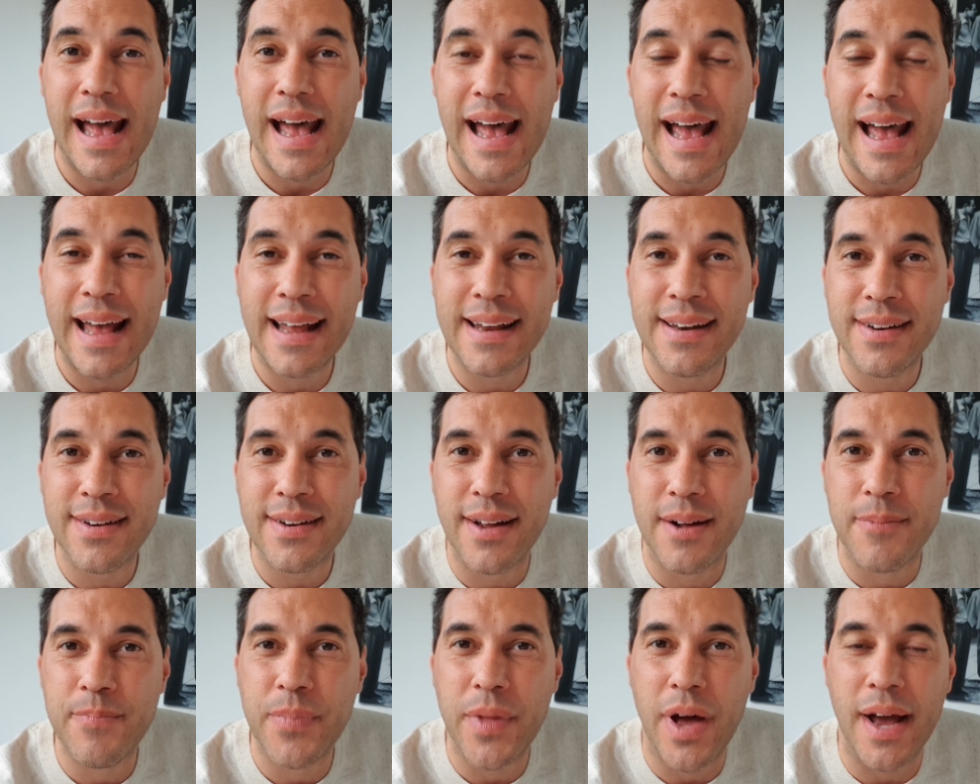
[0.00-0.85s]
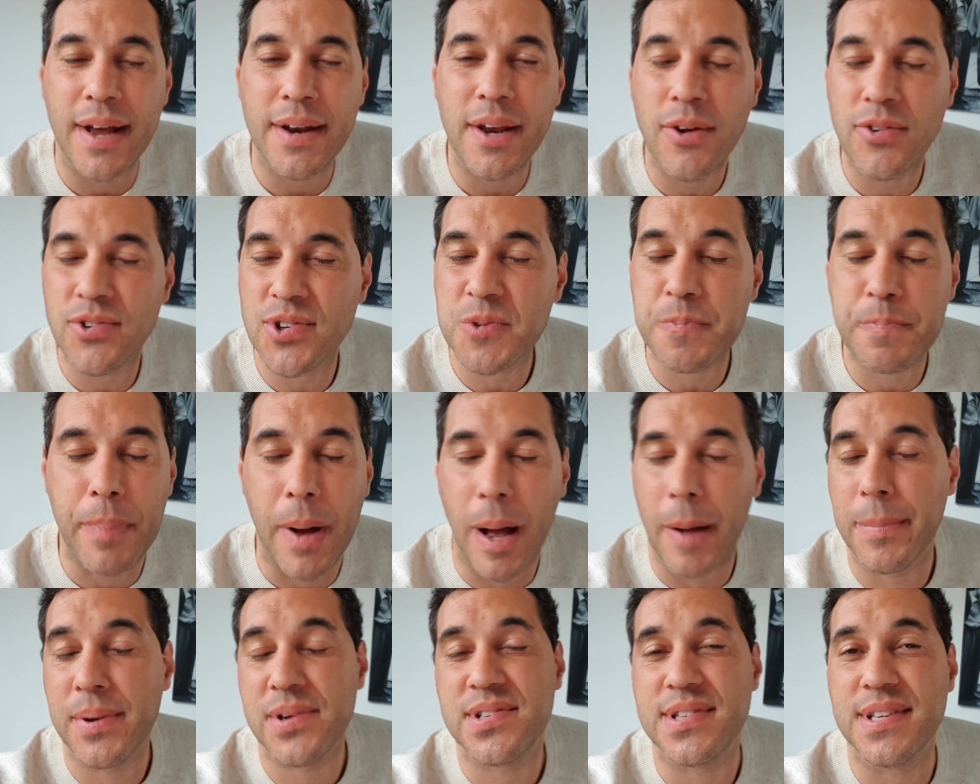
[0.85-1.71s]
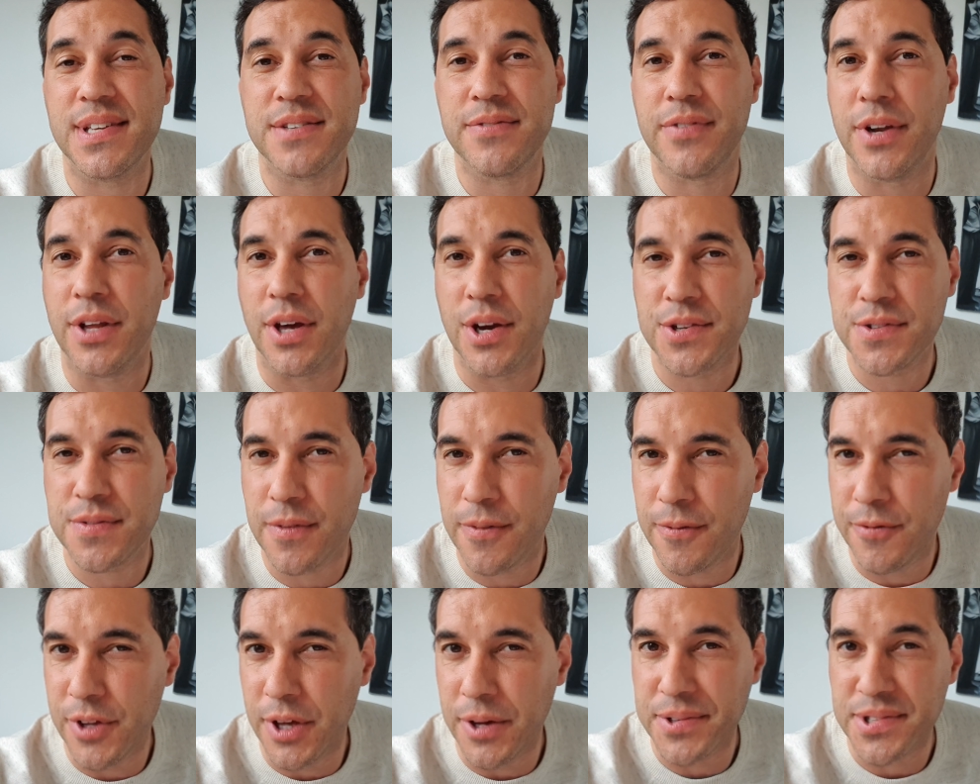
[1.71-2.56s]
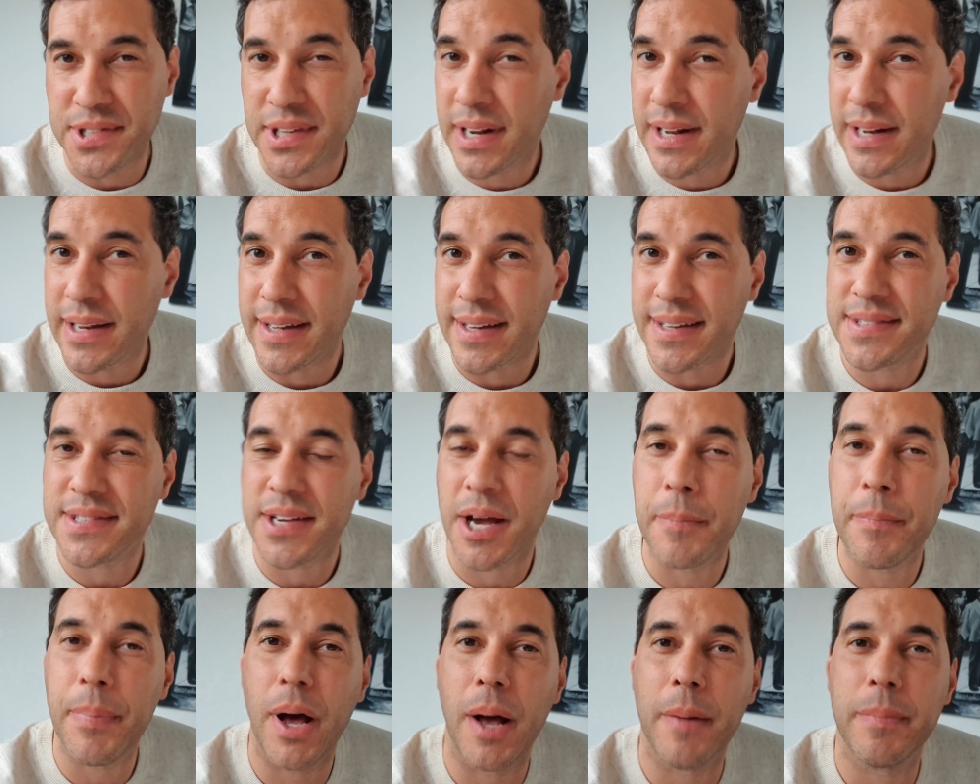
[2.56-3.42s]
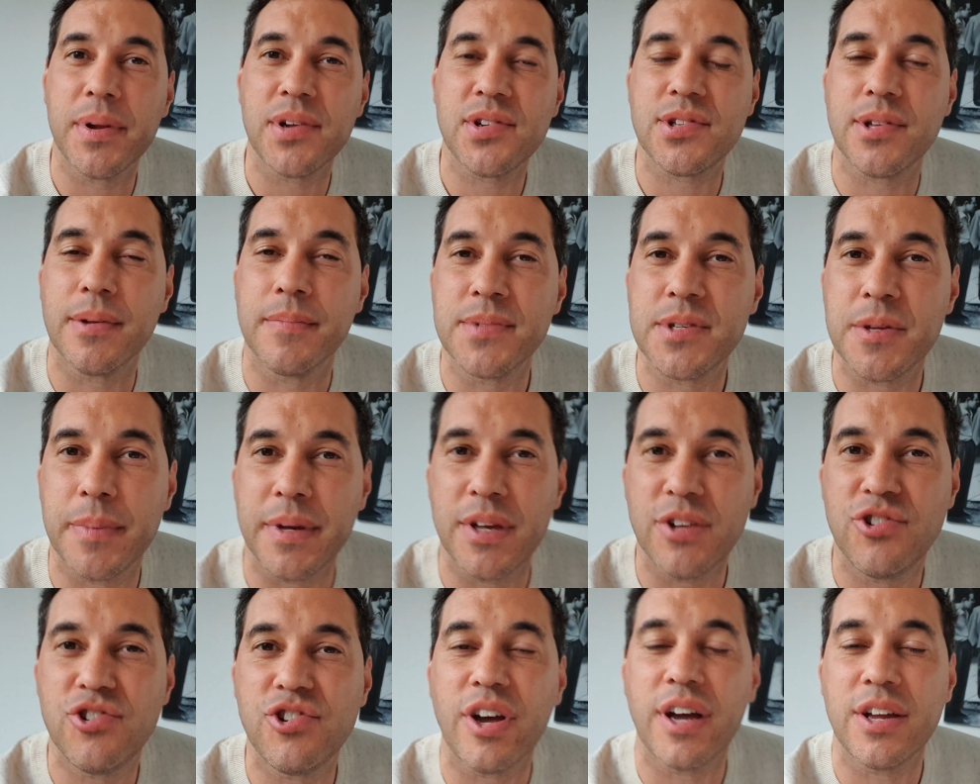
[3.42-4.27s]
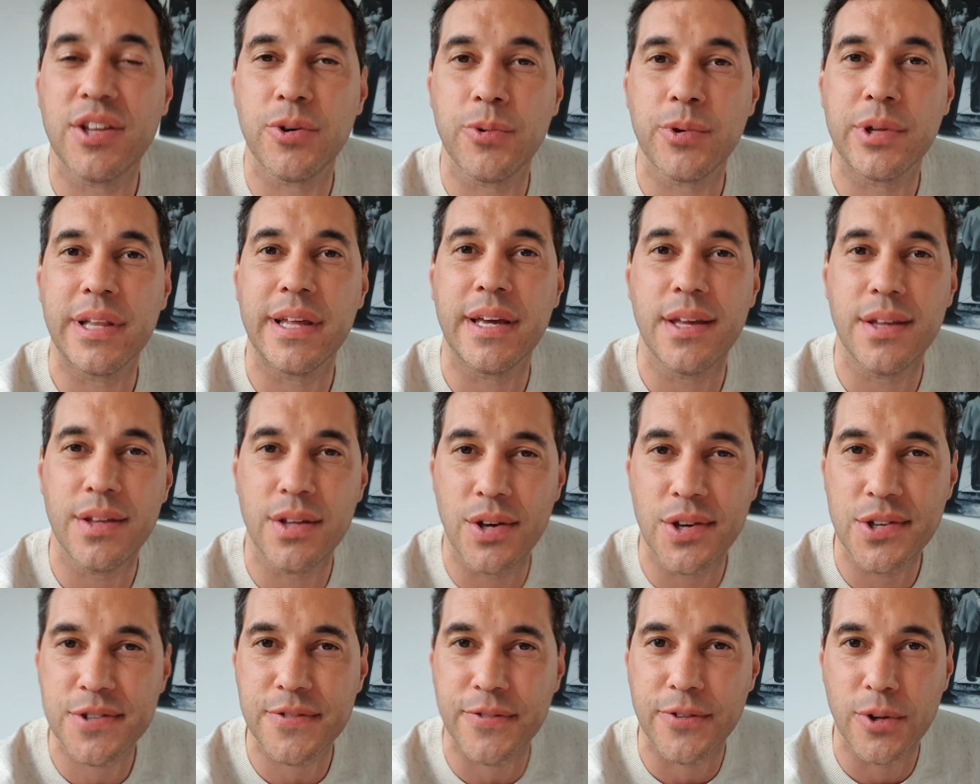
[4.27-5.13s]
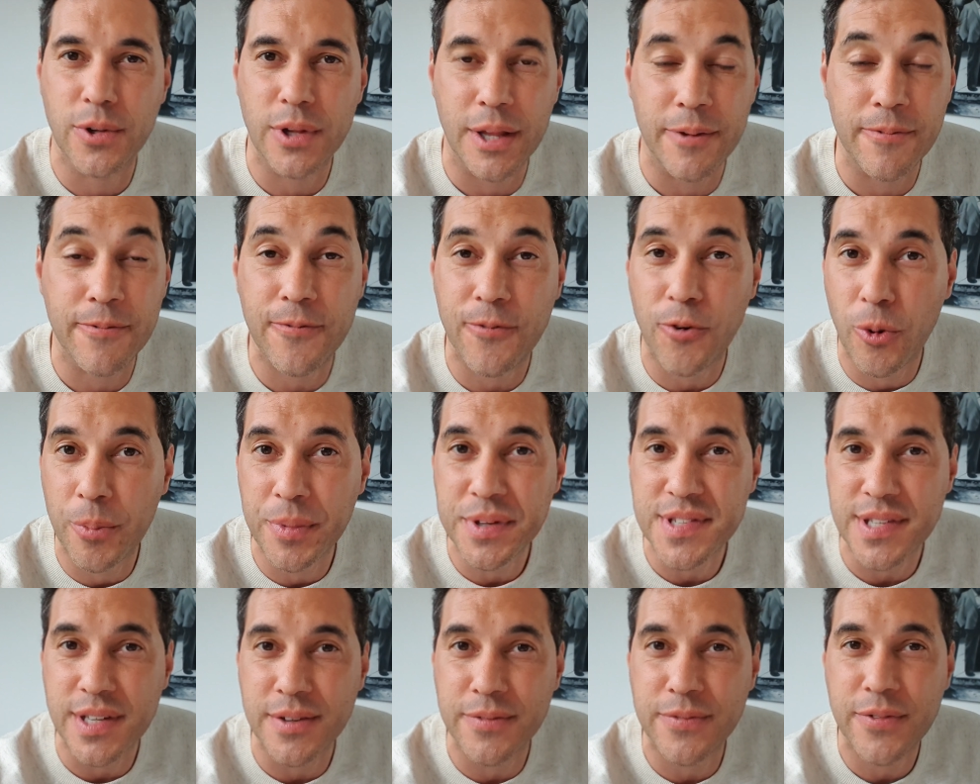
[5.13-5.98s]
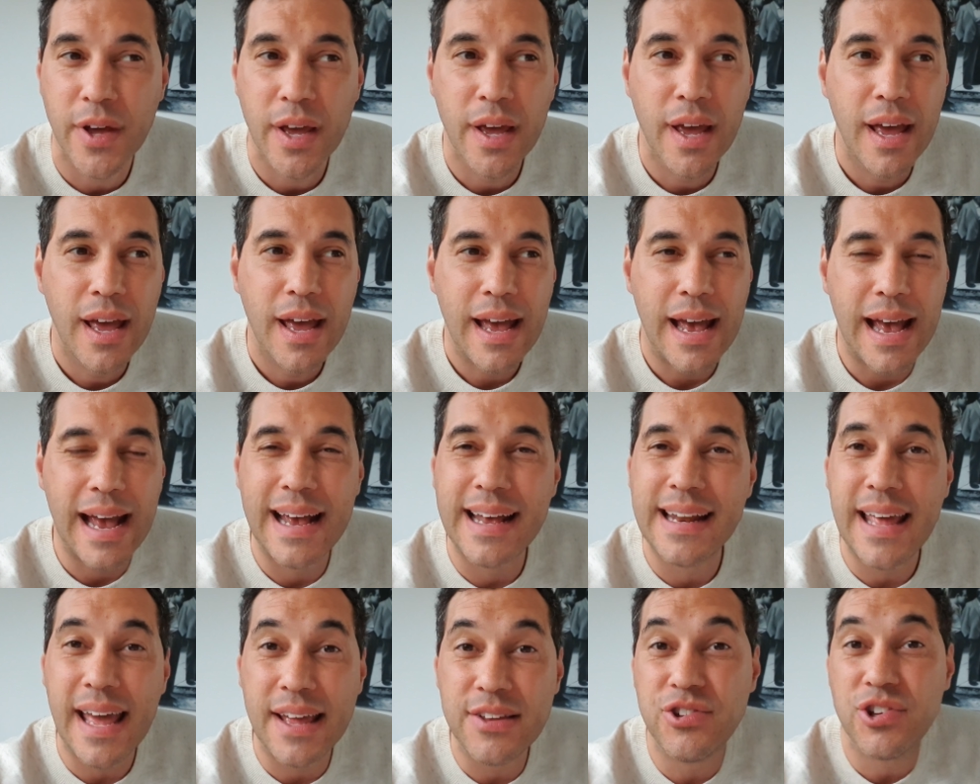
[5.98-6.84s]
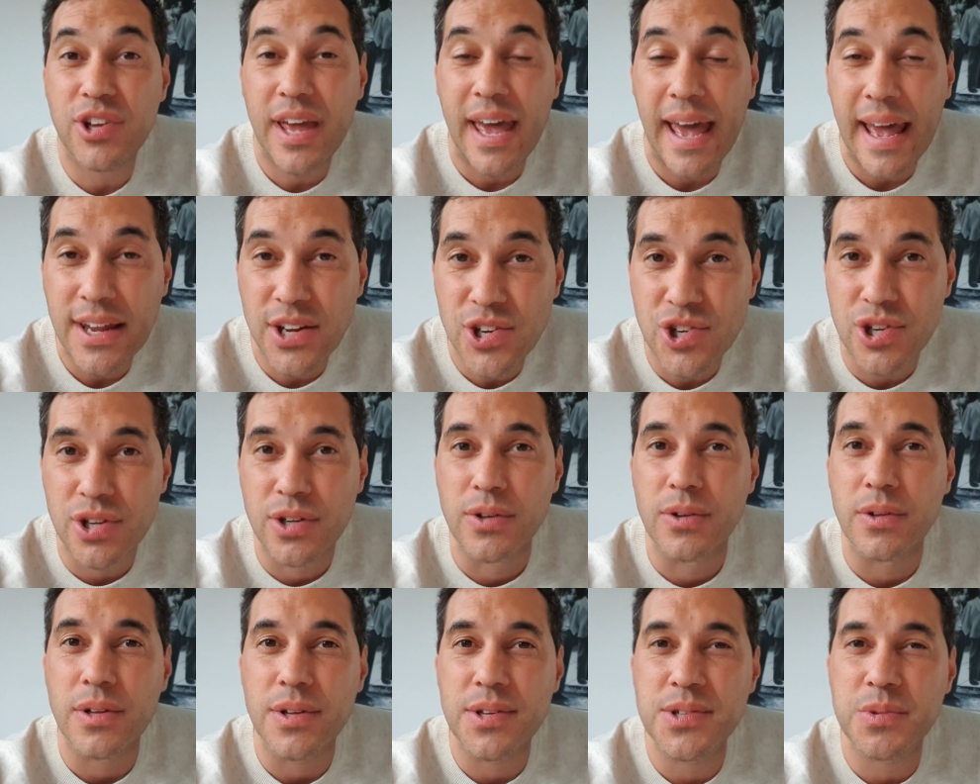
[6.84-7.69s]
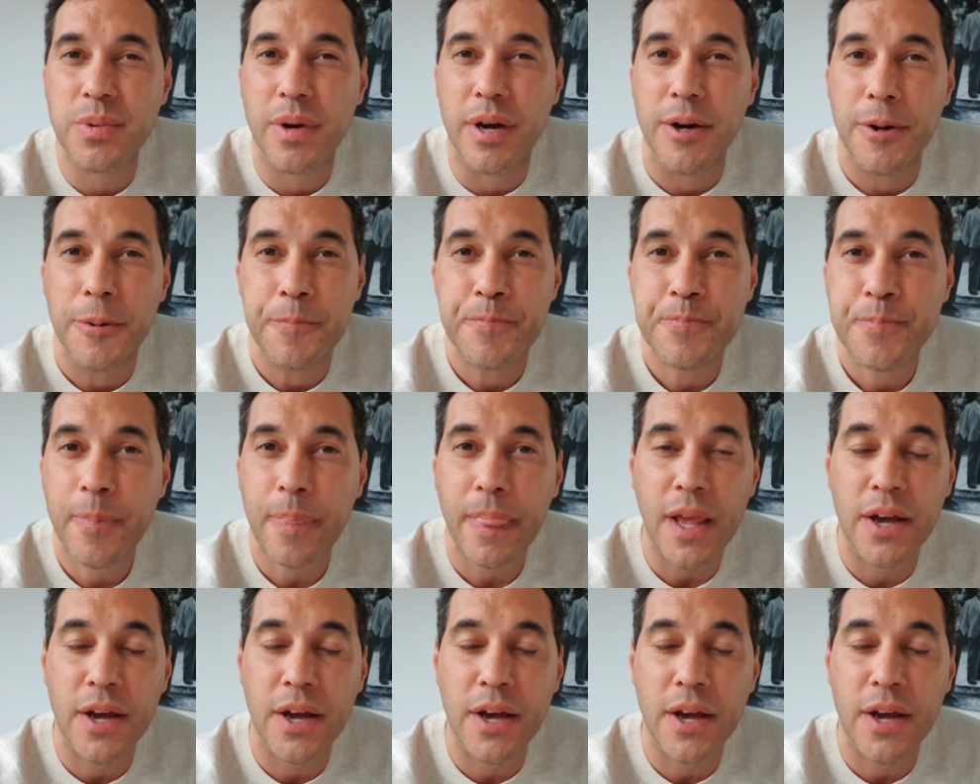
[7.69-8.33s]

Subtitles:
and I don't just publish these videos for views and clicks. I publish them to be genuinely useful, informative, and educational as well.